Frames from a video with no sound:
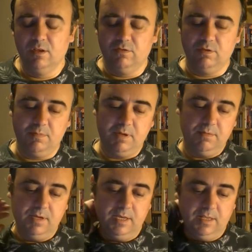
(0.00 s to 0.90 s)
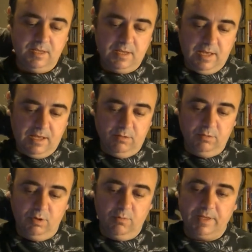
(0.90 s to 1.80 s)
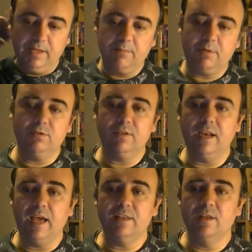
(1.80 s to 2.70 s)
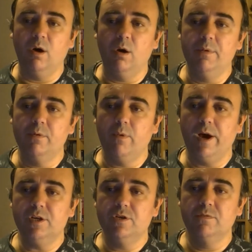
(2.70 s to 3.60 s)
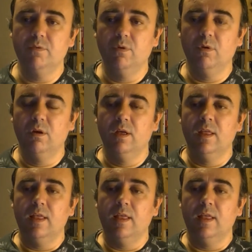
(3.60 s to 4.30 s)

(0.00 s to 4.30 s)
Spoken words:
So maybe I don't know, but because I like the Overwatch rule,